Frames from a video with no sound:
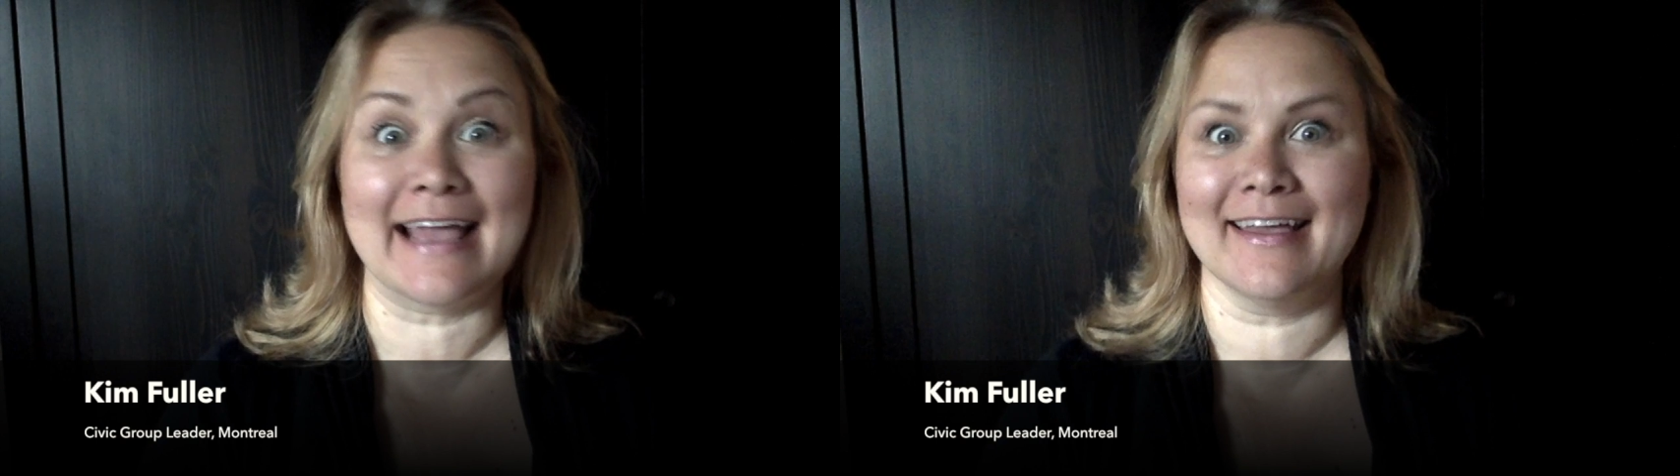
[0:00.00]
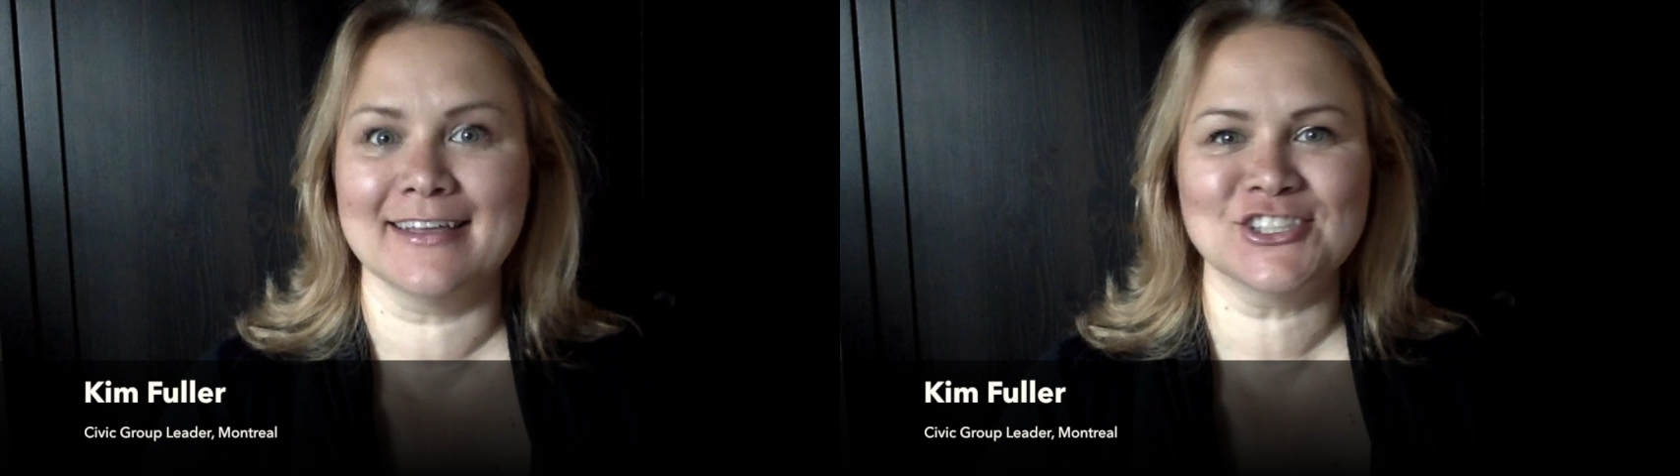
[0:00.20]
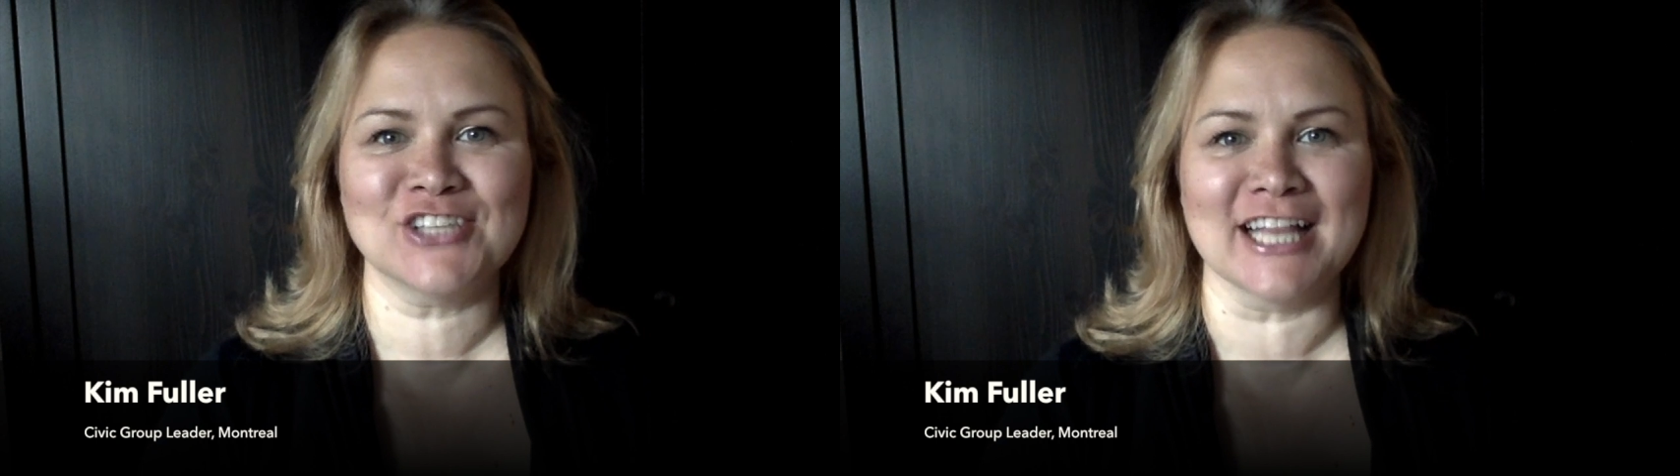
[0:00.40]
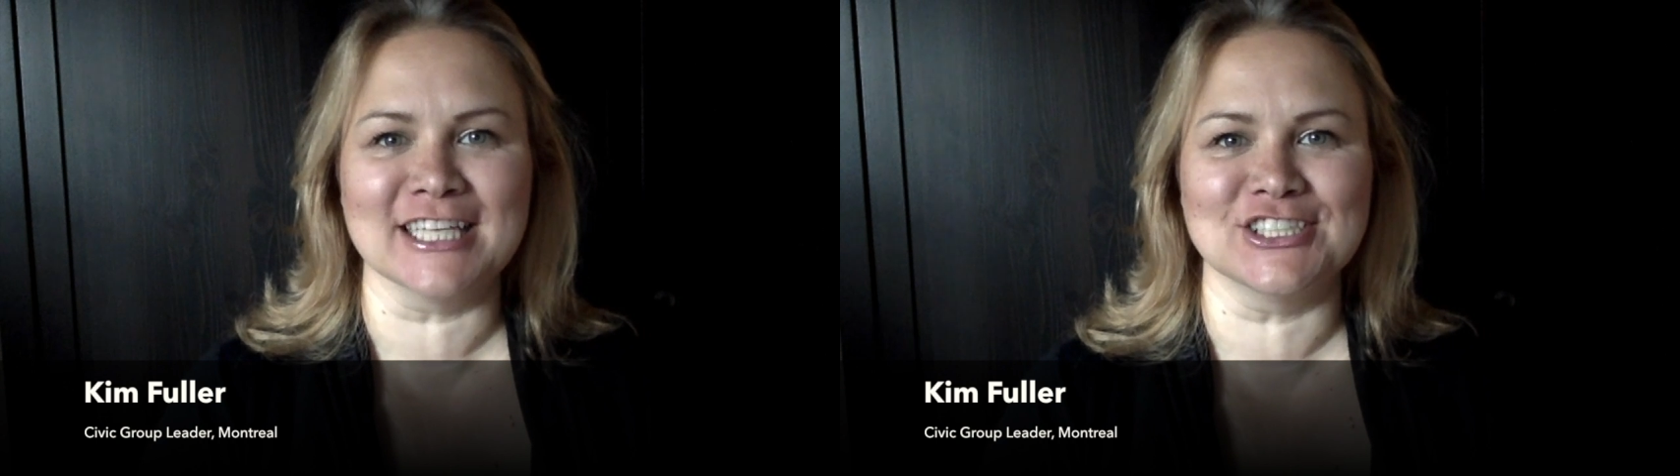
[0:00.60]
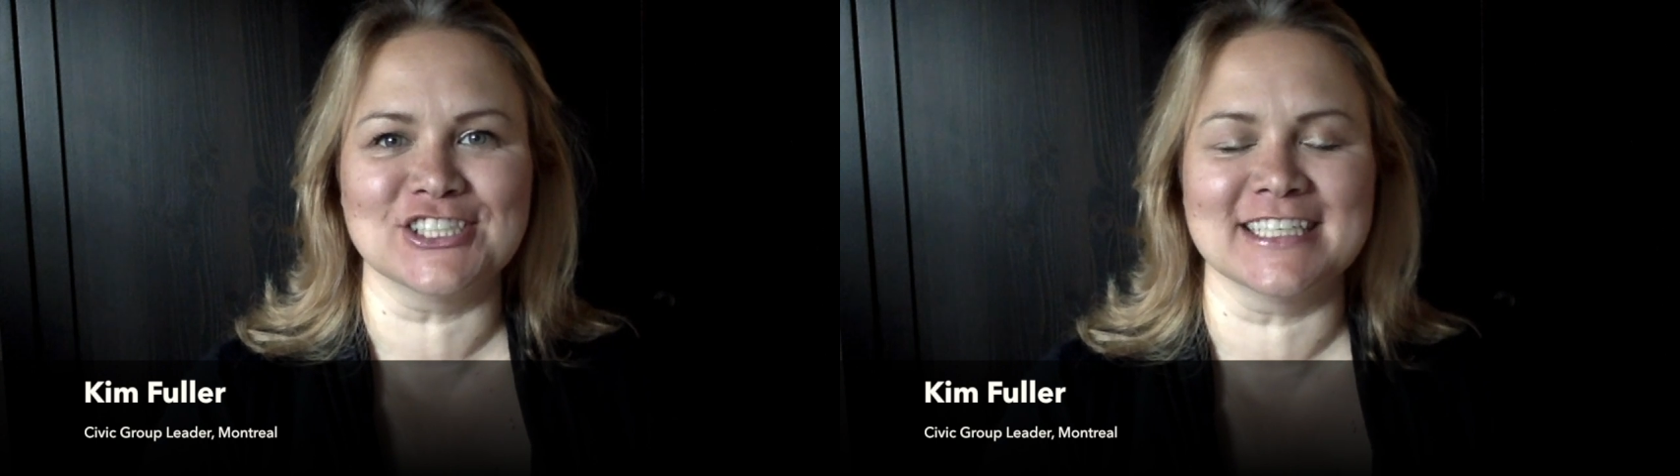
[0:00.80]
and
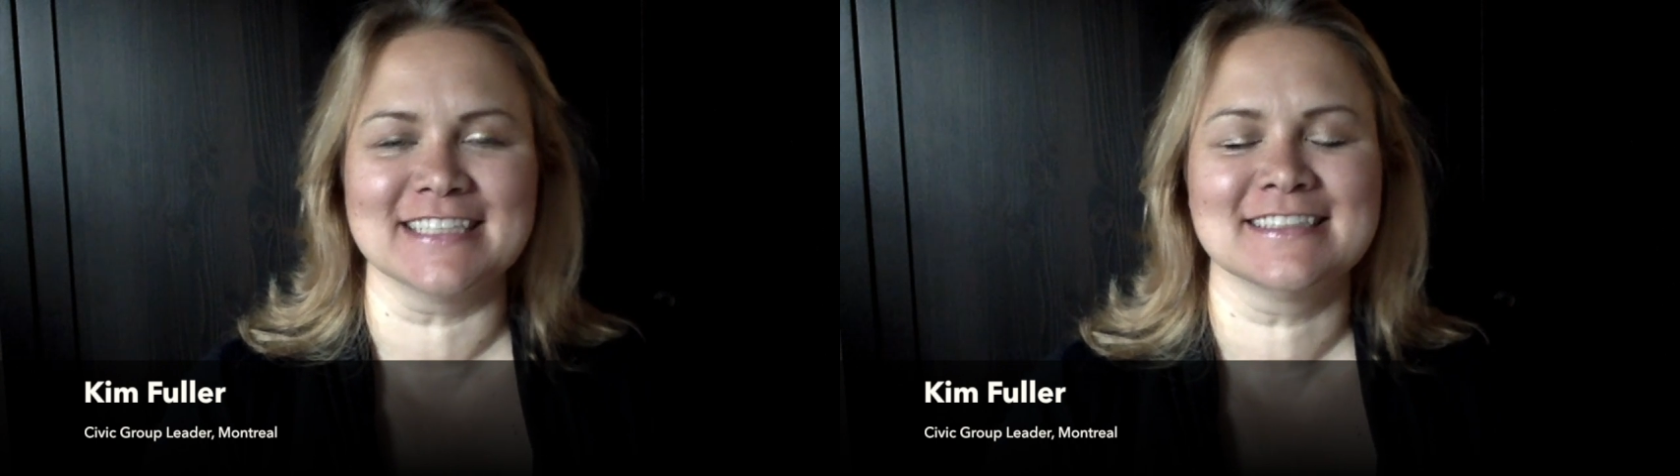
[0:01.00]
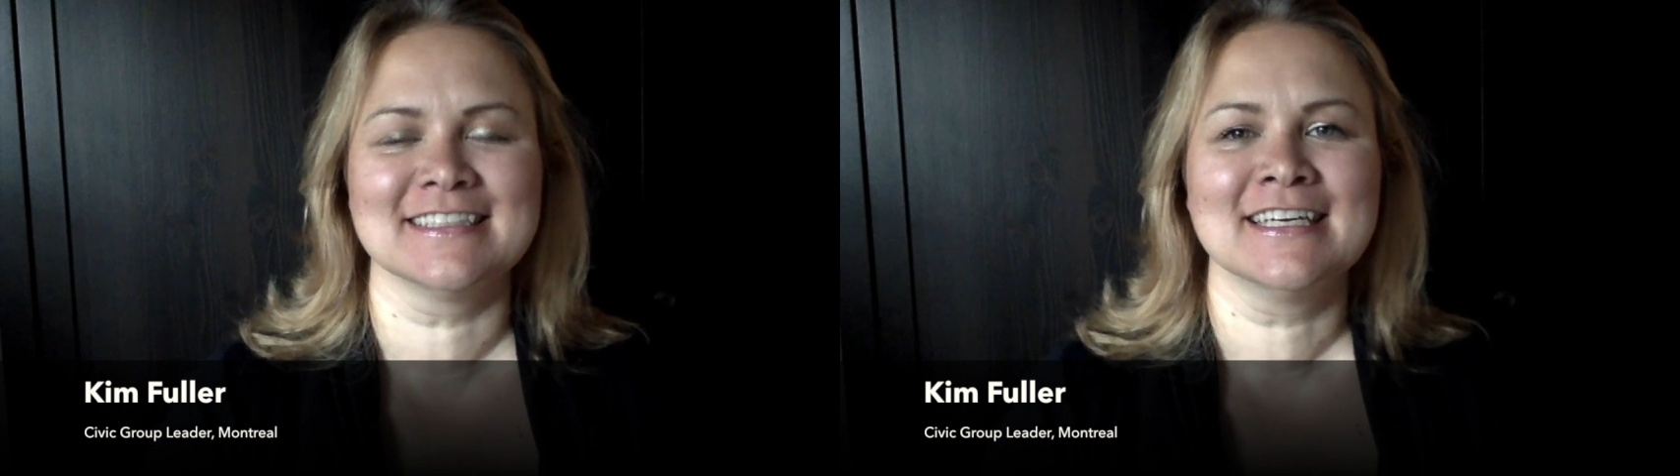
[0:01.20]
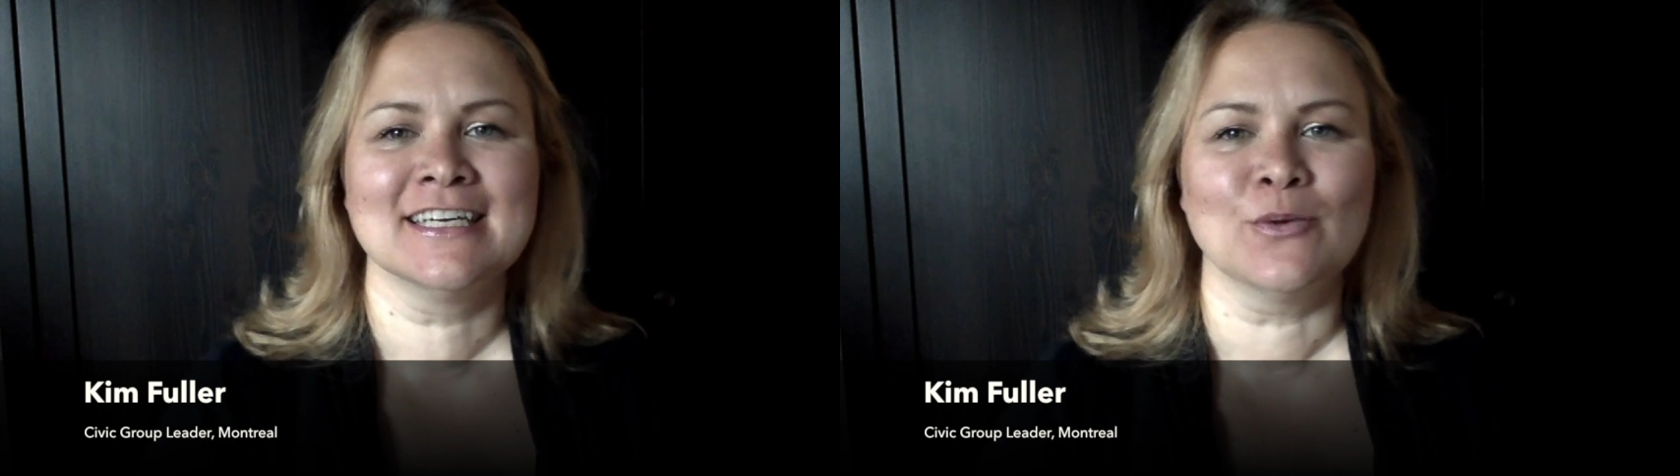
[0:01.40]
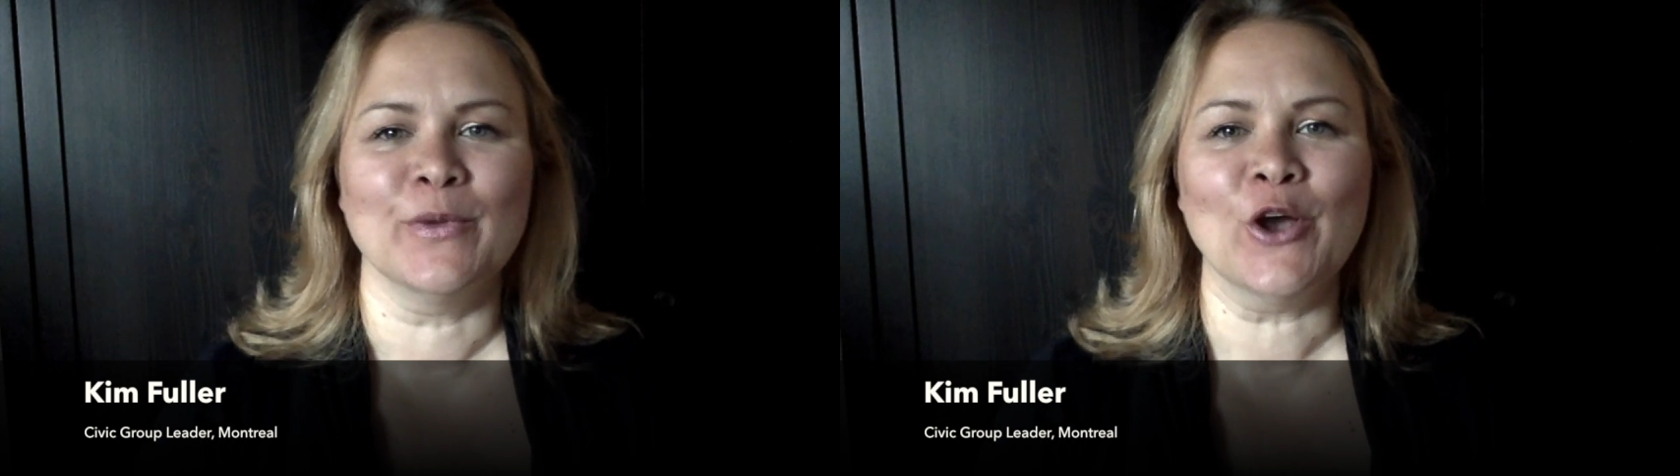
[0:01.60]
challenging. We